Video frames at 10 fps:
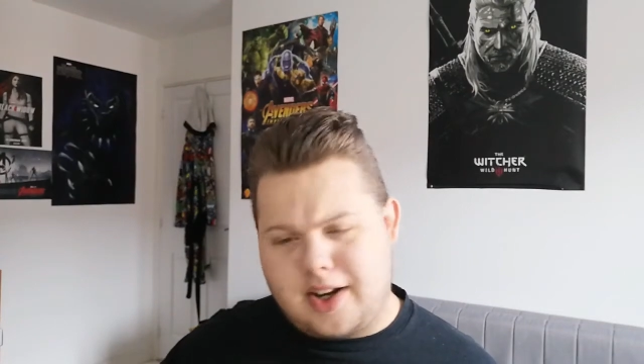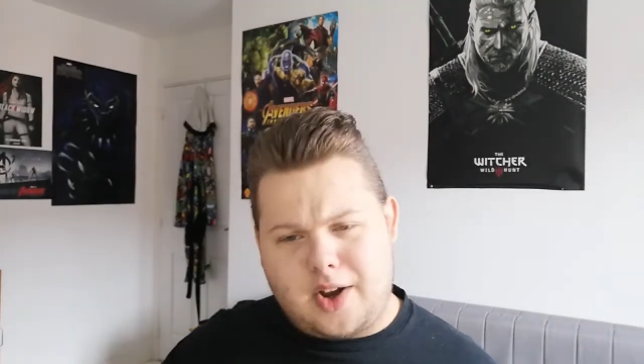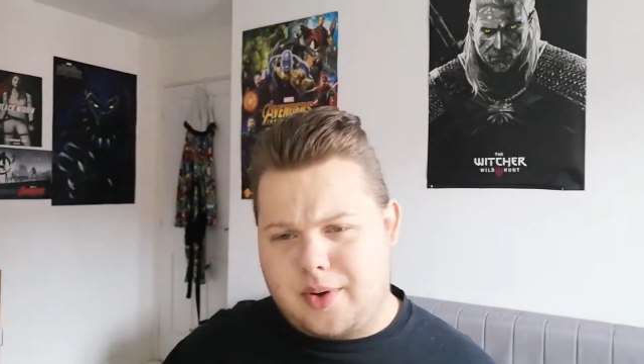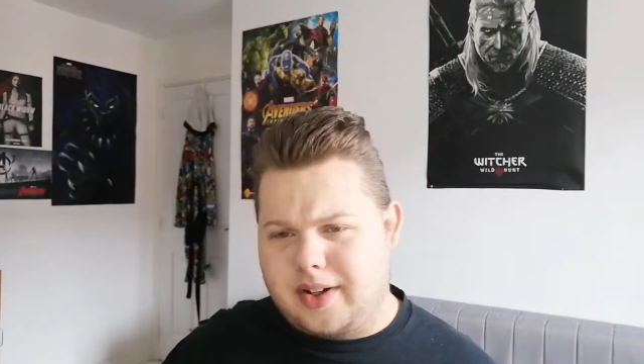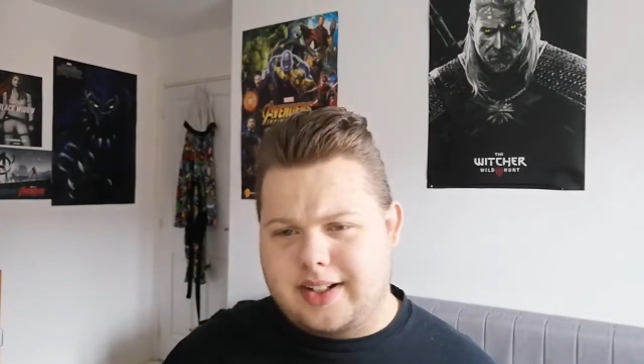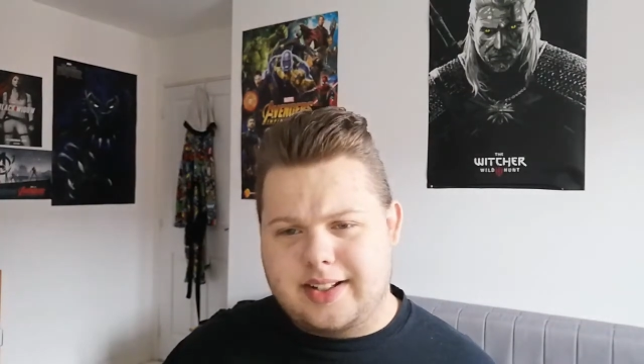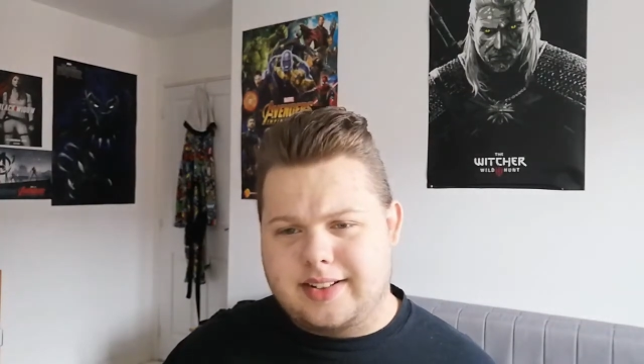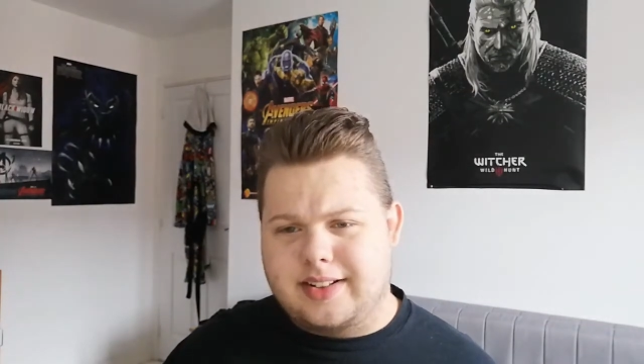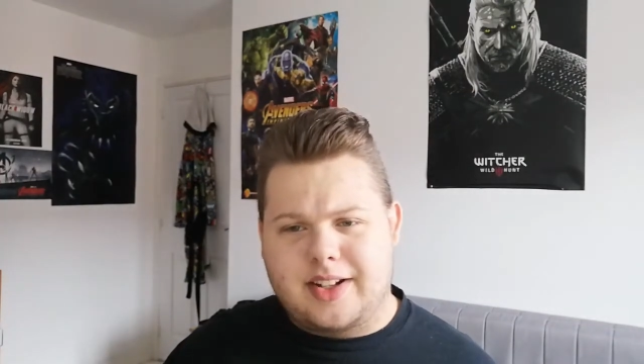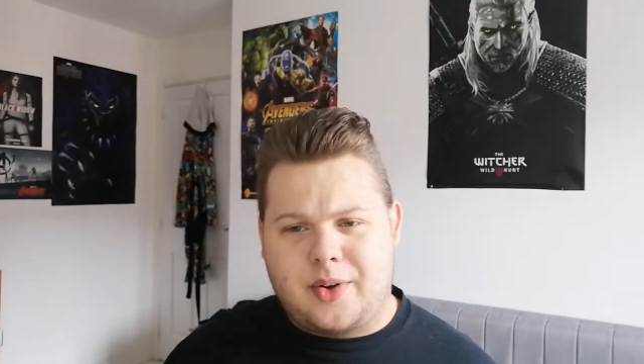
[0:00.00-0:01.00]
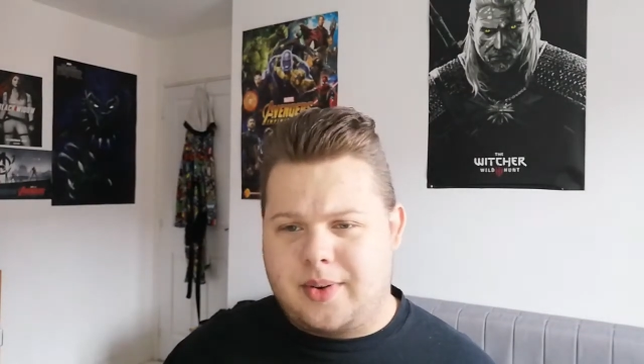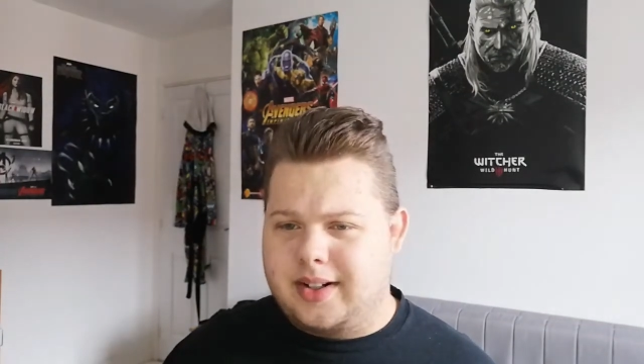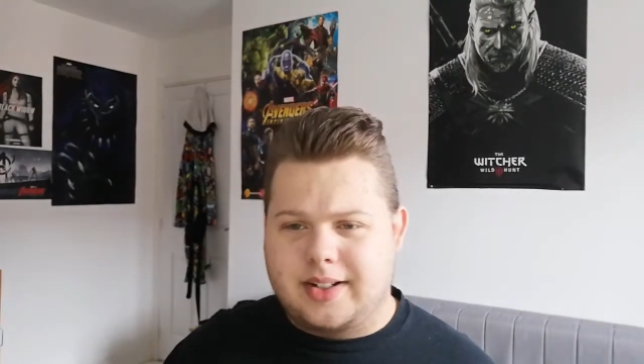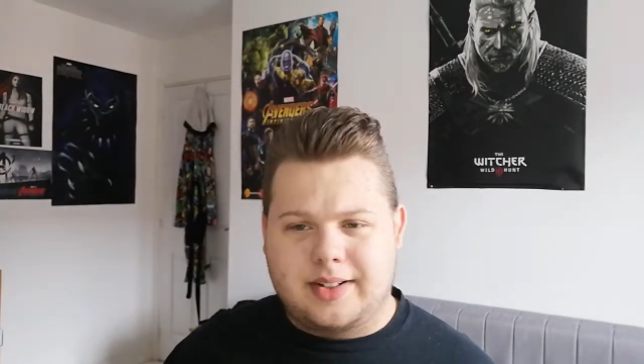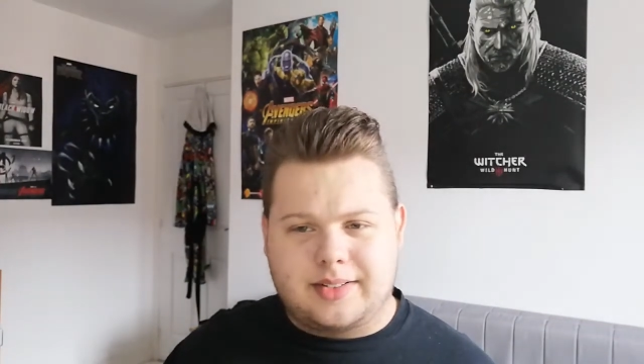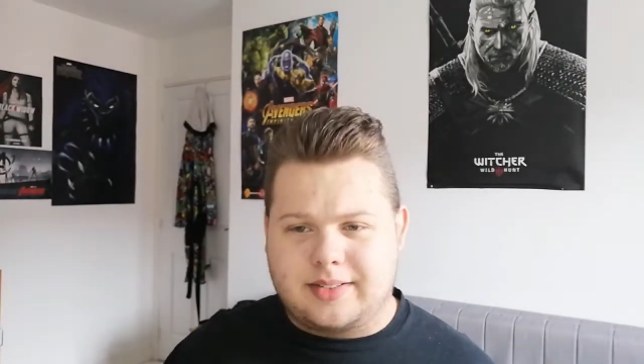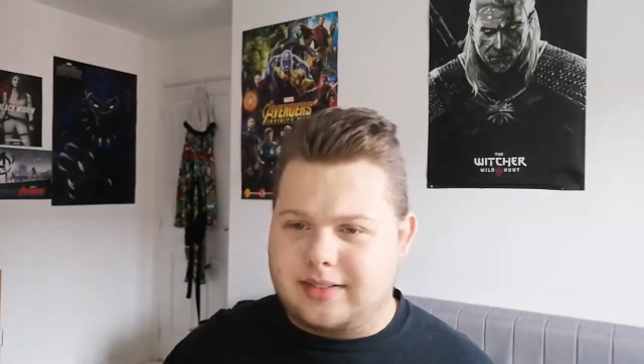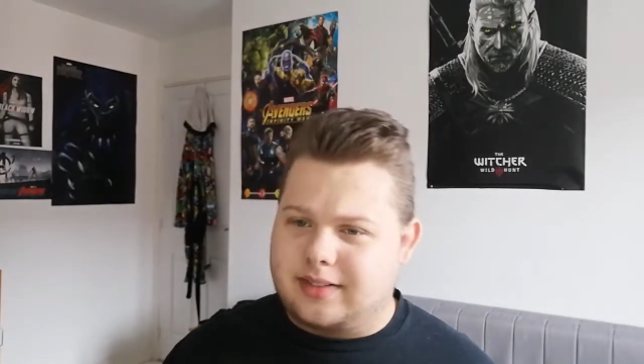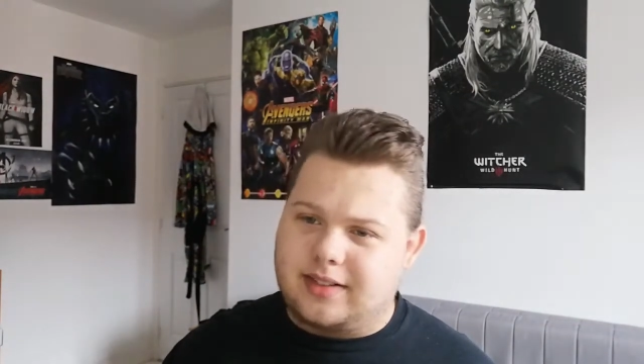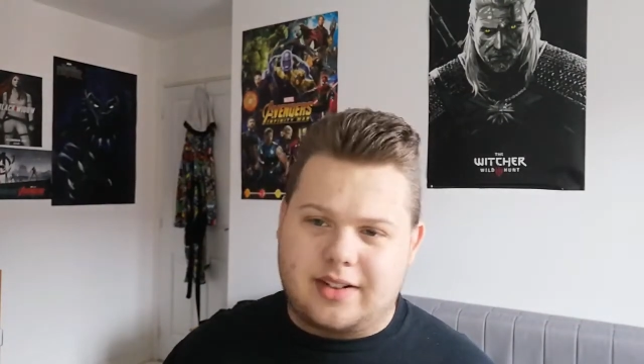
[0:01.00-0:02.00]
no one can no one
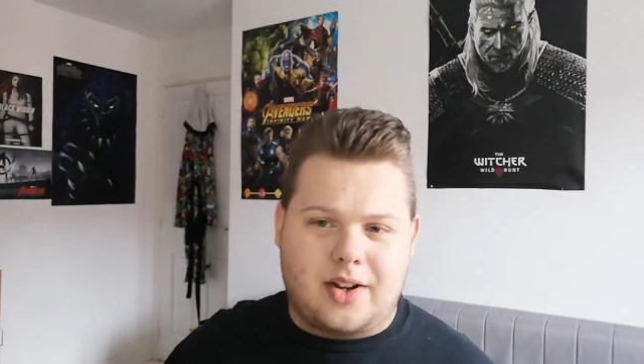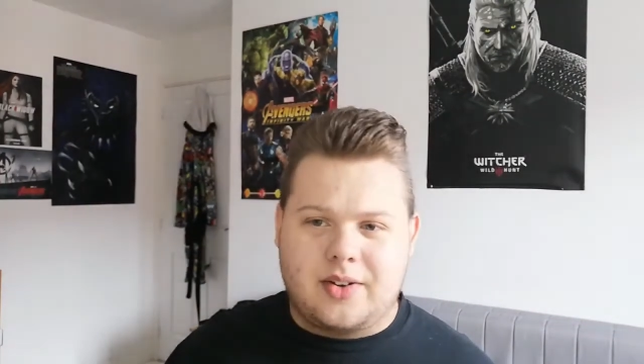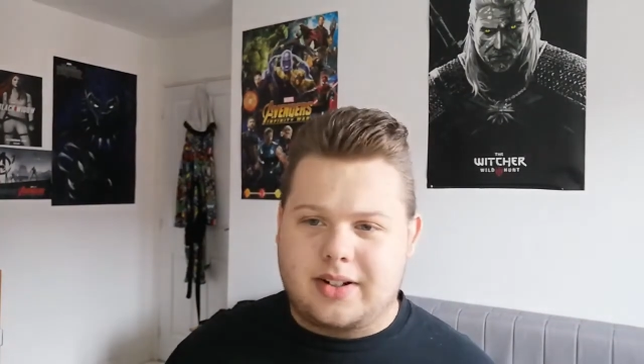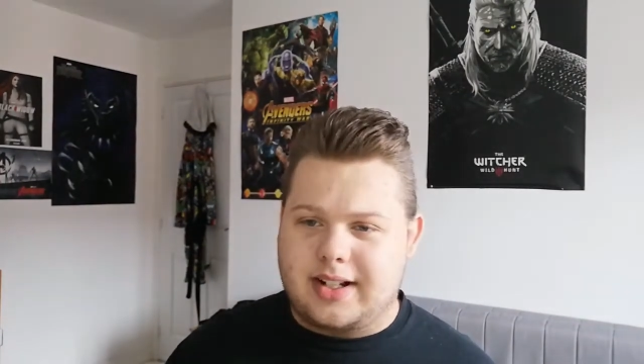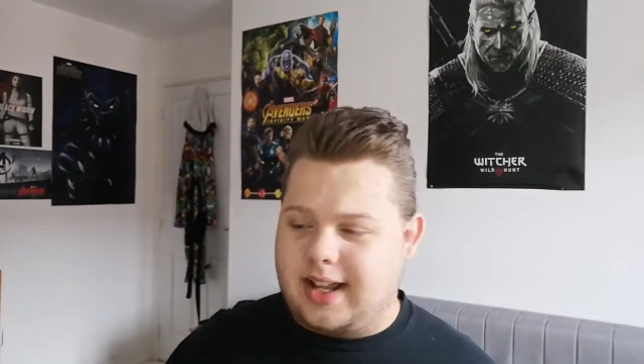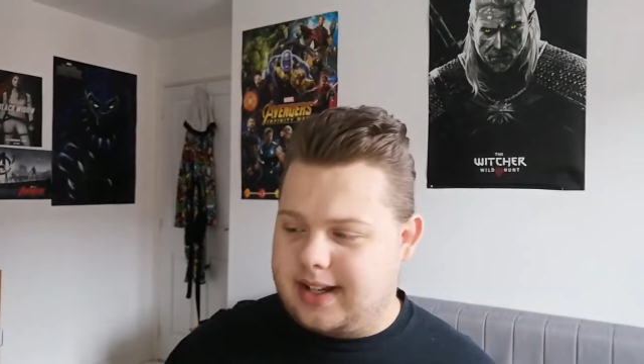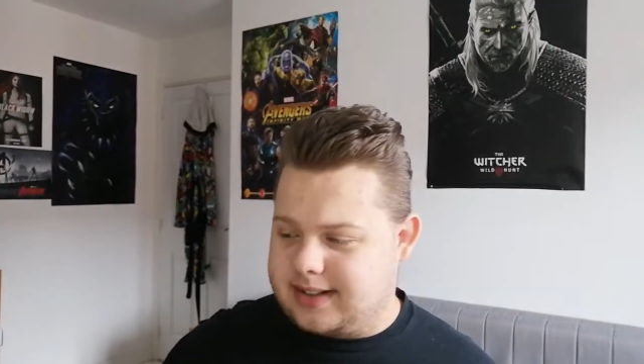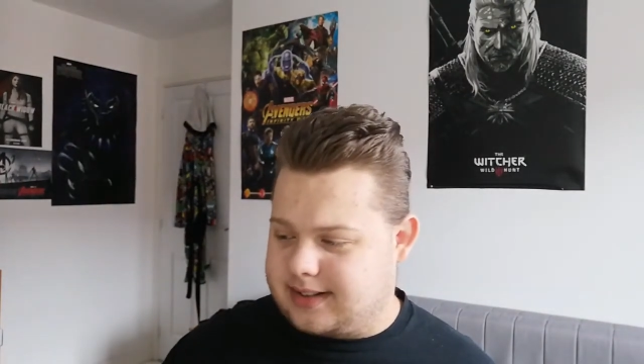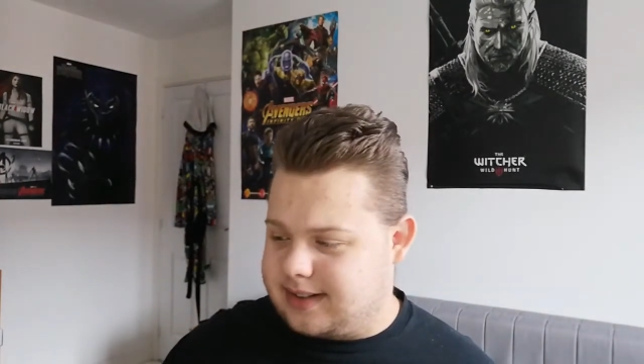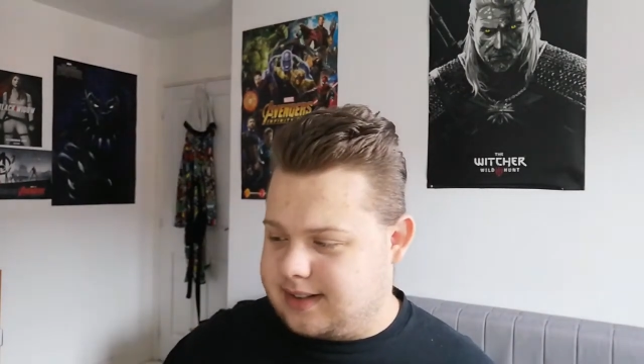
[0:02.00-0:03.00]
can no one can let you.